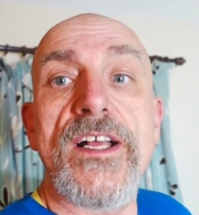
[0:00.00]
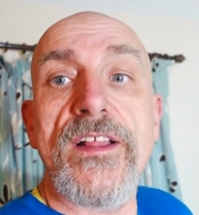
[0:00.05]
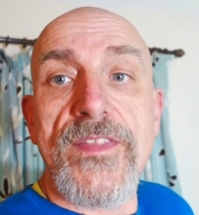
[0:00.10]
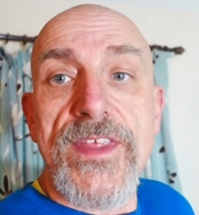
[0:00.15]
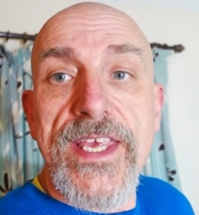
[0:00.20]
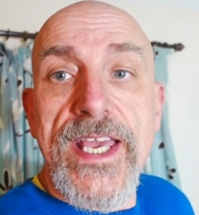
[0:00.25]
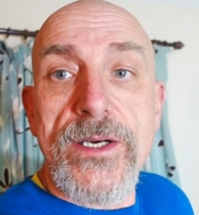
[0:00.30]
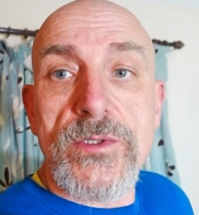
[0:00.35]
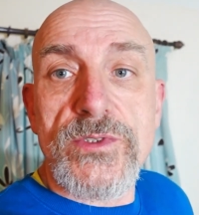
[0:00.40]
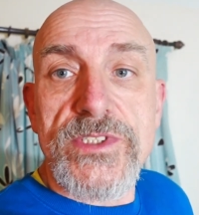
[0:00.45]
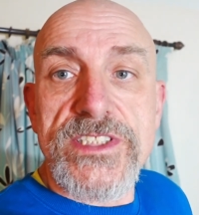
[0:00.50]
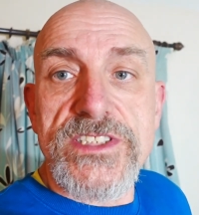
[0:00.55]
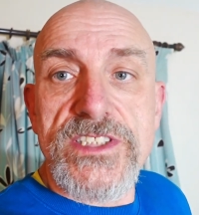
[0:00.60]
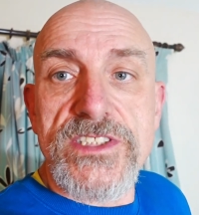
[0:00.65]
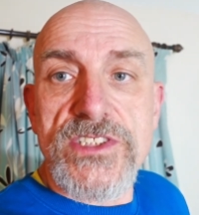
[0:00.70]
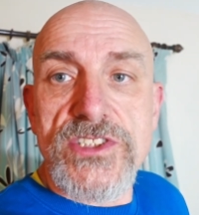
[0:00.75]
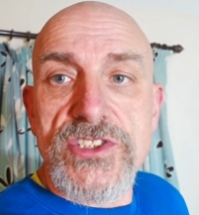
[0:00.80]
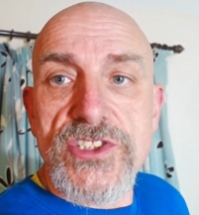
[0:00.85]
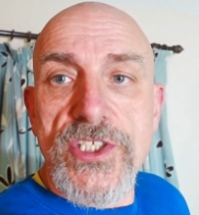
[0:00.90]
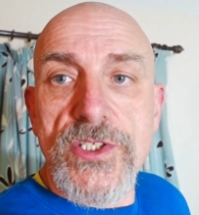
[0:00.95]
The eldest is
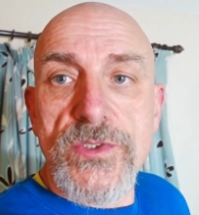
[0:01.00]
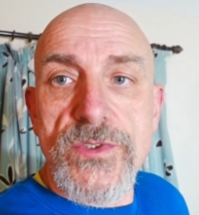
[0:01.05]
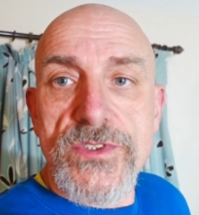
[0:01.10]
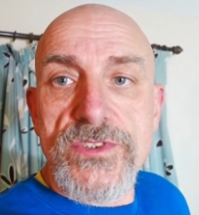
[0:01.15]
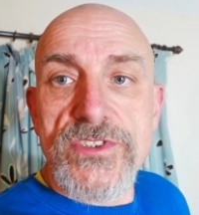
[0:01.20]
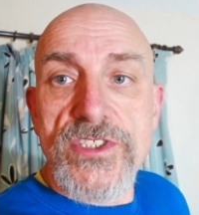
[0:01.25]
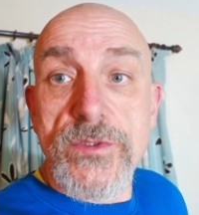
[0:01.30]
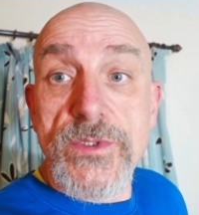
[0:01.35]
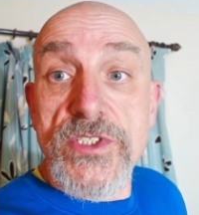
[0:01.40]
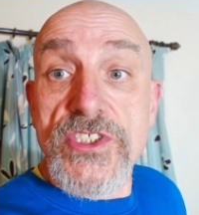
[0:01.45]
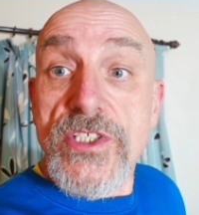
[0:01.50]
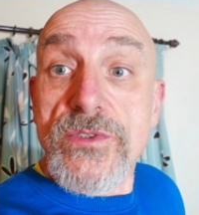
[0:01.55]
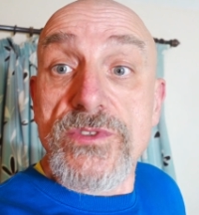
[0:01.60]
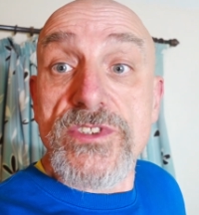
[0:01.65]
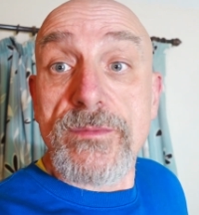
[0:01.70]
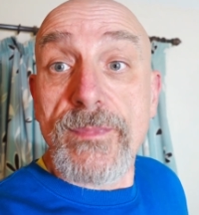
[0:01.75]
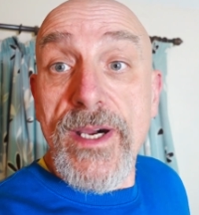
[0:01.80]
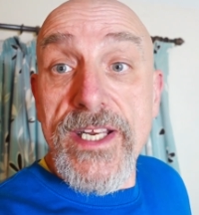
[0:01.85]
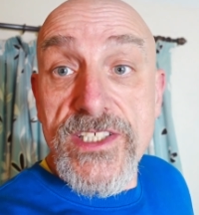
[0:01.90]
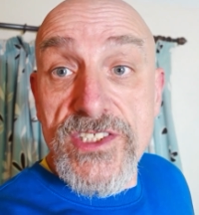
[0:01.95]
a student, so he's used to
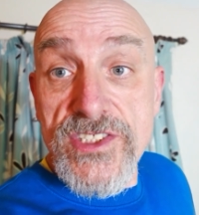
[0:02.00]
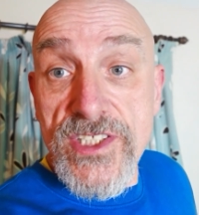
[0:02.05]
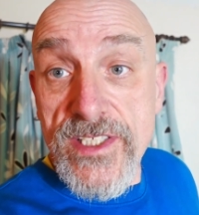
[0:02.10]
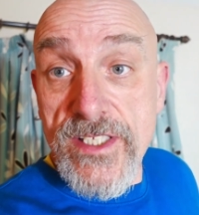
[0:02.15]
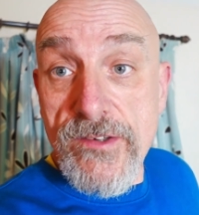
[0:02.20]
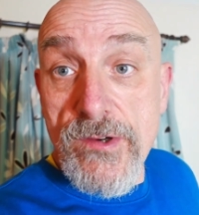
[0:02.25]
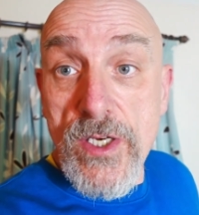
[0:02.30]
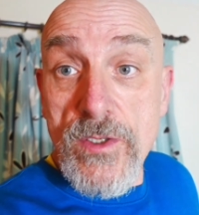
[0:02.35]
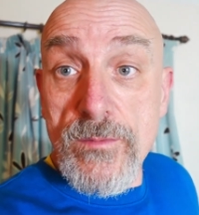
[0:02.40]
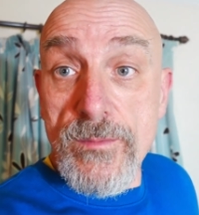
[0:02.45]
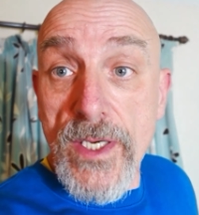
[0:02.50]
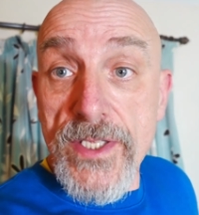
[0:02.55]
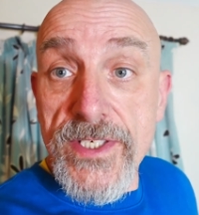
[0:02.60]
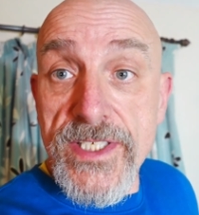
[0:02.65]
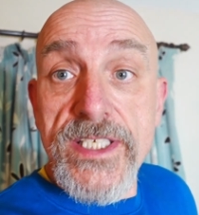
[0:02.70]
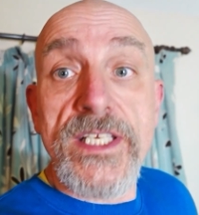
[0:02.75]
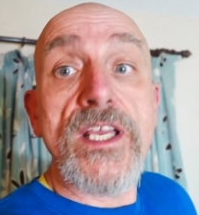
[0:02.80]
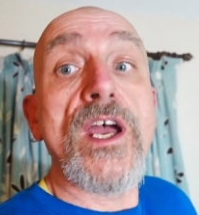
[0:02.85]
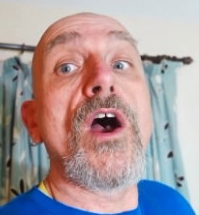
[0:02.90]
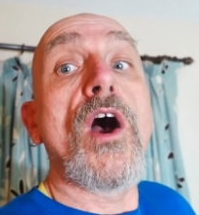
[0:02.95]
managing their own
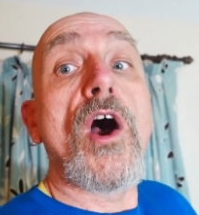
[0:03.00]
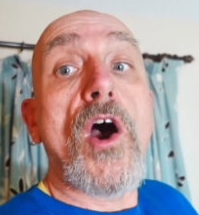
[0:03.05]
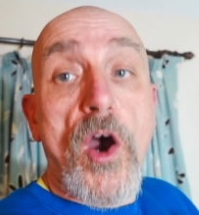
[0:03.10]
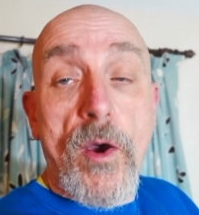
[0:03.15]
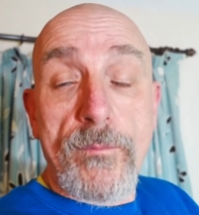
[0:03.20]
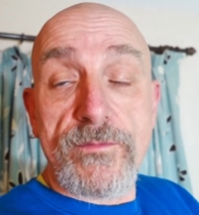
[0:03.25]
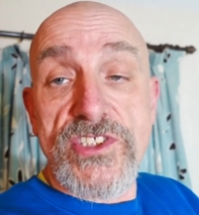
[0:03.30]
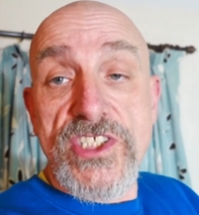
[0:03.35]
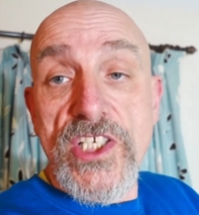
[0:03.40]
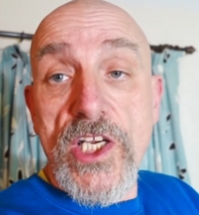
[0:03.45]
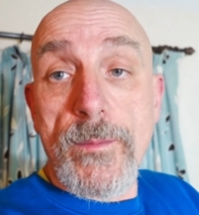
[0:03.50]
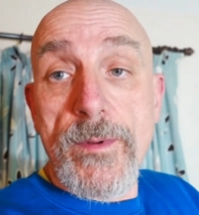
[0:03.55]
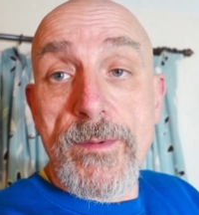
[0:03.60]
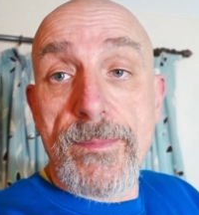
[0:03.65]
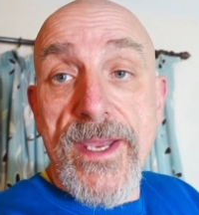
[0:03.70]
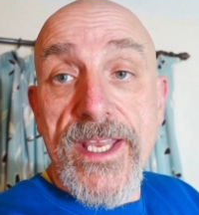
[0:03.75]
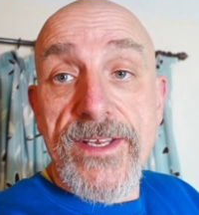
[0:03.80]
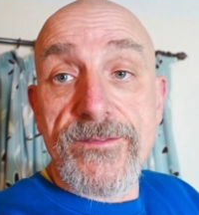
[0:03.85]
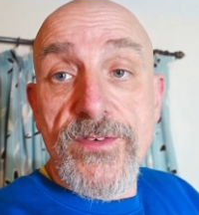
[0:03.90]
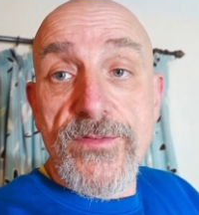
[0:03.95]
money. Obviously, I'll be
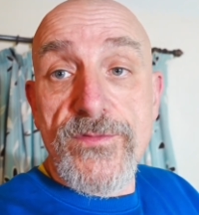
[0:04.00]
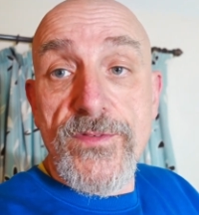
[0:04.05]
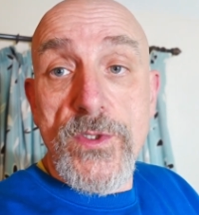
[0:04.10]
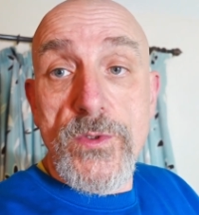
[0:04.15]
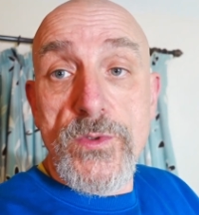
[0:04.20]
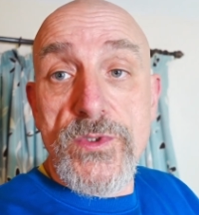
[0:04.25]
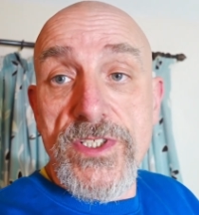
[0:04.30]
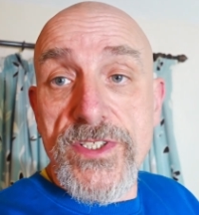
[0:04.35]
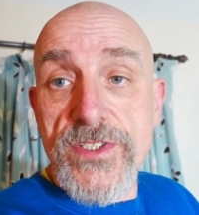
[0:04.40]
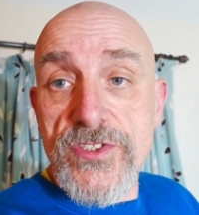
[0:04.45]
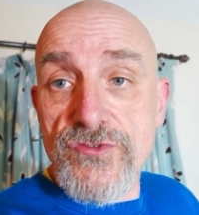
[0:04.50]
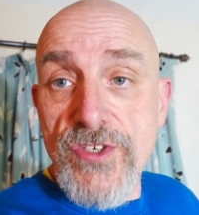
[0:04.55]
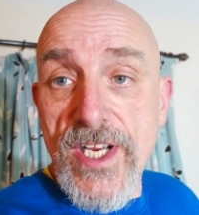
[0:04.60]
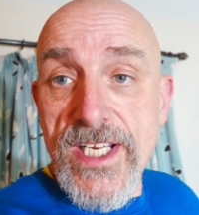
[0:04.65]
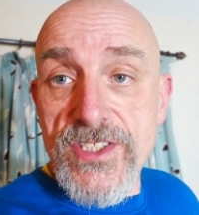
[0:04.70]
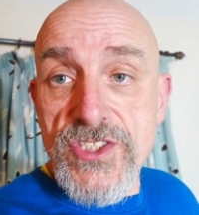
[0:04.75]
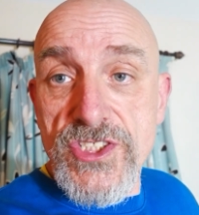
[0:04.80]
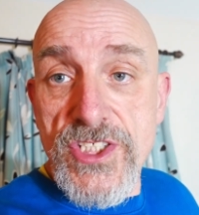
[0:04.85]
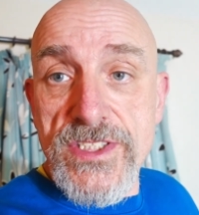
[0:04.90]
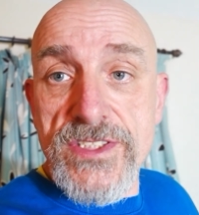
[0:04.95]
paying for food and
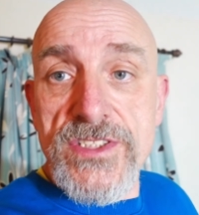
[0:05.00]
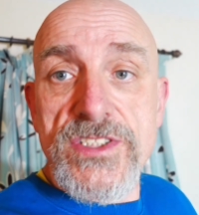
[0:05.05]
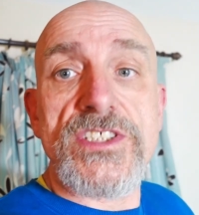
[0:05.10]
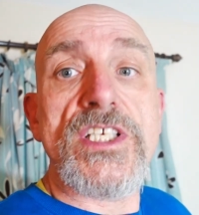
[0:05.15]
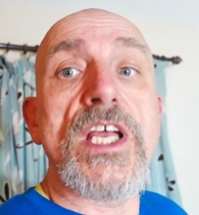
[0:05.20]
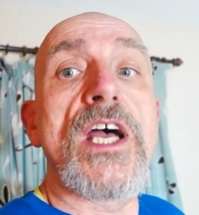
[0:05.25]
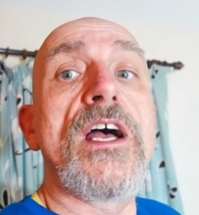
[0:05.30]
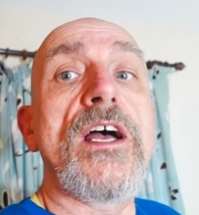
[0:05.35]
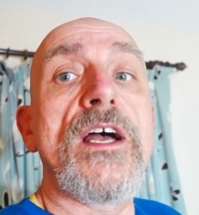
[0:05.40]
attractions.